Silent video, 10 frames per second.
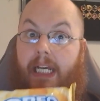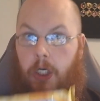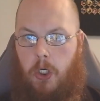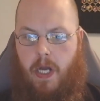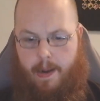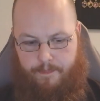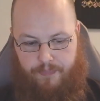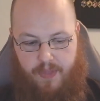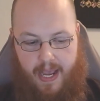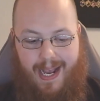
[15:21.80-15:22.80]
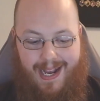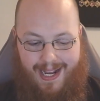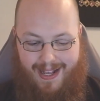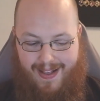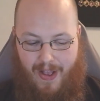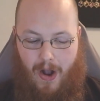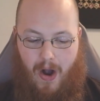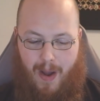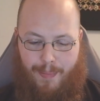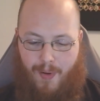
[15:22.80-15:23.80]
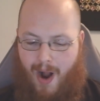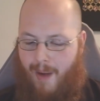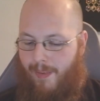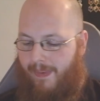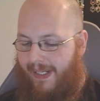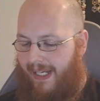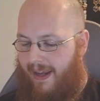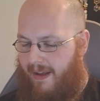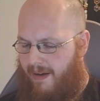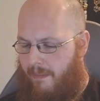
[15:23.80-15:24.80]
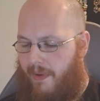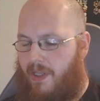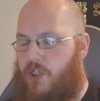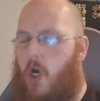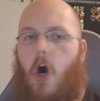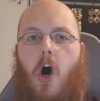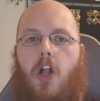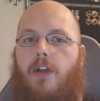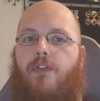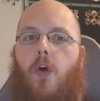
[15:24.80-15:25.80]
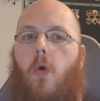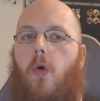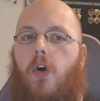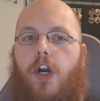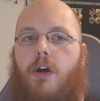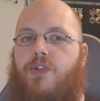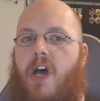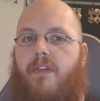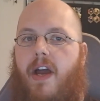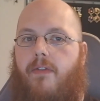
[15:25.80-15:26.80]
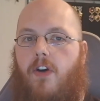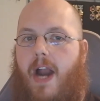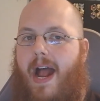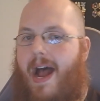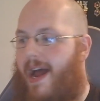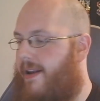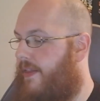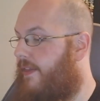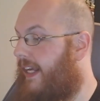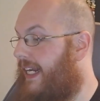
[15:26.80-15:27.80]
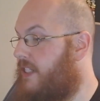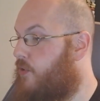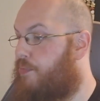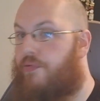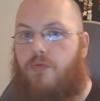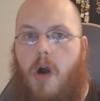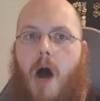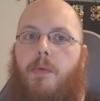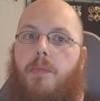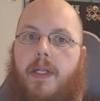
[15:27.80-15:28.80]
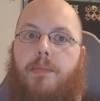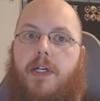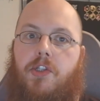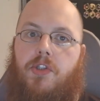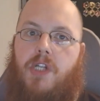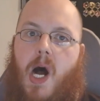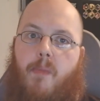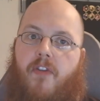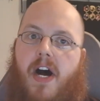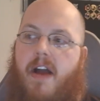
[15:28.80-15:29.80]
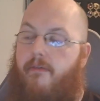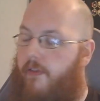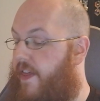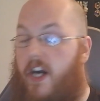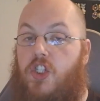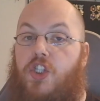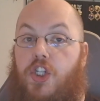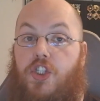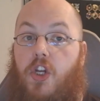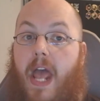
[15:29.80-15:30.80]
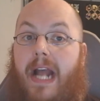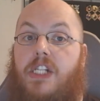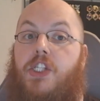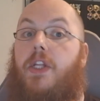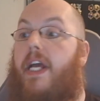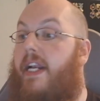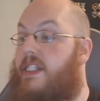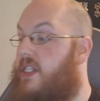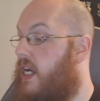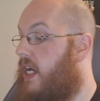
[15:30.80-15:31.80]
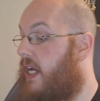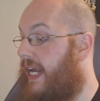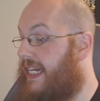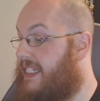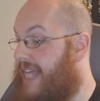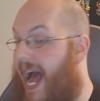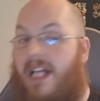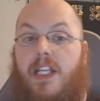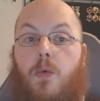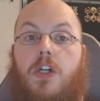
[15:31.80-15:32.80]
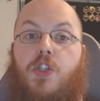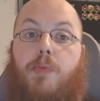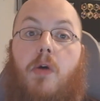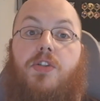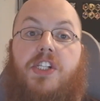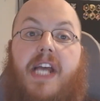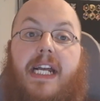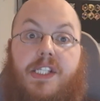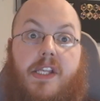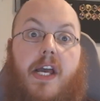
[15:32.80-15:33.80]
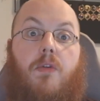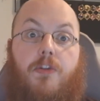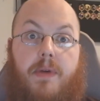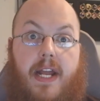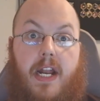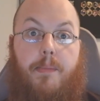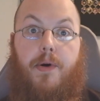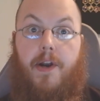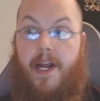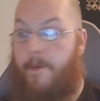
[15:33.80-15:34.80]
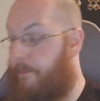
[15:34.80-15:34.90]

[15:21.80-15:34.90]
good. They probably, amongst all of the Oreos I've ever had, these probably reach the top 5. They're just excellent. It's exactly what it's supposed to taste like with banana pudding.